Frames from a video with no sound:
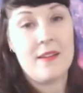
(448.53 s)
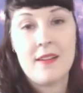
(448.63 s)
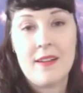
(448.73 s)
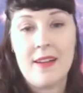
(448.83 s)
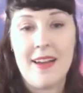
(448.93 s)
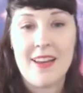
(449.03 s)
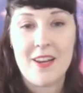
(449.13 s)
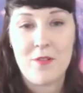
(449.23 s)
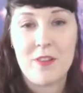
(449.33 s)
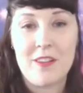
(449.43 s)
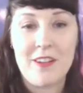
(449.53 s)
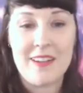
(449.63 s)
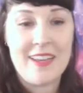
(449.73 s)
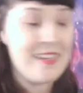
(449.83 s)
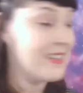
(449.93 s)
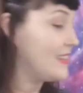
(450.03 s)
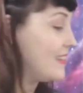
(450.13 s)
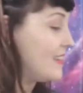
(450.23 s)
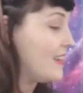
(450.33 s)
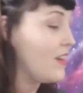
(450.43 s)
and it will look nice.
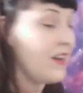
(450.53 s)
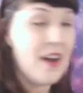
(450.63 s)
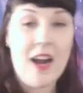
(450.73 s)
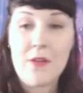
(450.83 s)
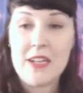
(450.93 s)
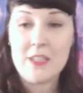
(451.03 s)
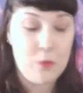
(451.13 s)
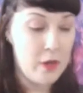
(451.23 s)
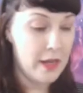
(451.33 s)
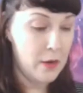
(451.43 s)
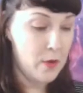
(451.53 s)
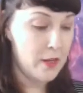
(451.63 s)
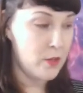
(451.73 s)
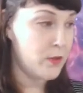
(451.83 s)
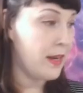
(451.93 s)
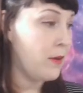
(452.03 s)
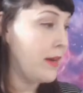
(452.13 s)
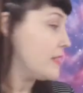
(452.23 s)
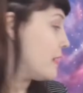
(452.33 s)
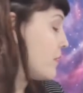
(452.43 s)
All right, so what I want to do now
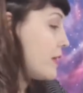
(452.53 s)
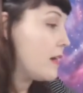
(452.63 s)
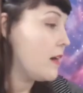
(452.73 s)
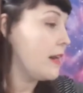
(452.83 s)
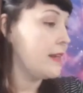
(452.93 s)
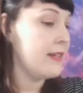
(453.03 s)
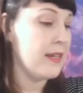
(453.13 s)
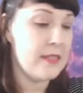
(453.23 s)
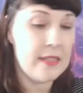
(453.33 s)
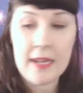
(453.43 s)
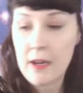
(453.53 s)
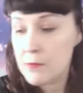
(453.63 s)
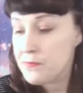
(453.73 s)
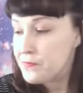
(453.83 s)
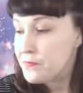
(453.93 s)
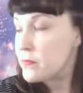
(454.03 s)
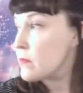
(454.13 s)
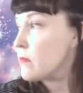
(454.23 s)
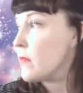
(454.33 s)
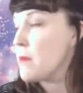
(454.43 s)
is I've already gone and tested out
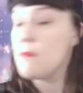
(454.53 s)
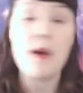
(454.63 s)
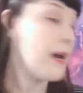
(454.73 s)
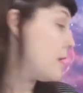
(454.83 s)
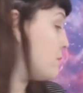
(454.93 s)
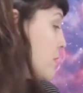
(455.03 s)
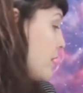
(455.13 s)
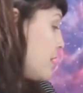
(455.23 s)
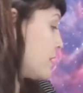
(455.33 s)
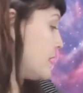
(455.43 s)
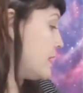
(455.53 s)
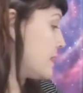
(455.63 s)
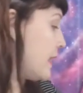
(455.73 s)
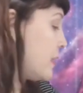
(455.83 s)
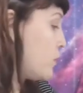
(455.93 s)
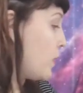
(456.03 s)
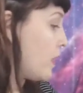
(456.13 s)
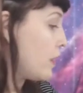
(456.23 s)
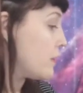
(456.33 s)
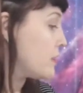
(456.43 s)
my markers and decided what
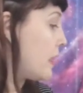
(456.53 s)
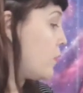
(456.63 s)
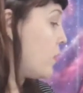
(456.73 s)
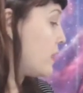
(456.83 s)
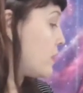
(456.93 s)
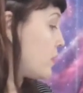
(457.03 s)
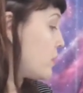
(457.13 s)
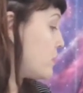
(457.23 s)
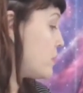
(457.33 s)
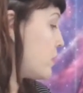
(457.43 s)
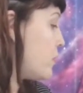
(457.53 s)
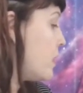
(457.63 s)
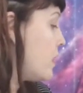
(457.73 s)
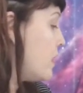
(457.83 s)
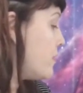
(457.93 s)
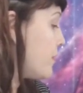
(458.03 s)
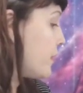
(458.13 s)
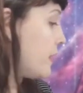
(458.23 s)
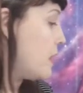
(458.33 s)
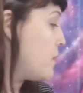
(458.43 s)
colors that I wanted to use. So
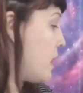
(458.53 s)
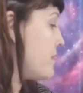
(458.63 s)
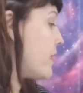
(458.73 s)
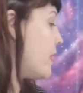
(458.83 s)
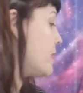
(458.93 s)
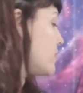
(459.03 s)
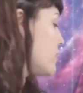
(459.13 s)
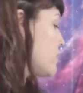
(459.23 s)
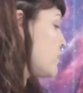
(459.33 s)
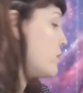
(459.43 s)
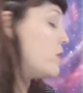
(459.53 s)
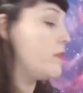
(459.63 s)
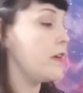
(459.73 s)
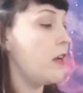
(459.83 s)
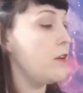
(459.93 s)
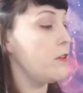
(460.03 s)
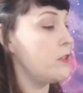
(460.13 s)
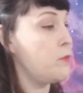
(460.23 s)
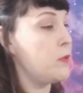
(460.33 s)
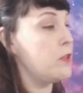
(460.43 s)
for him, I've got 2 different colors
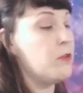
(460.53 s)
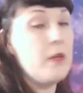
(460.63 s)
of blue.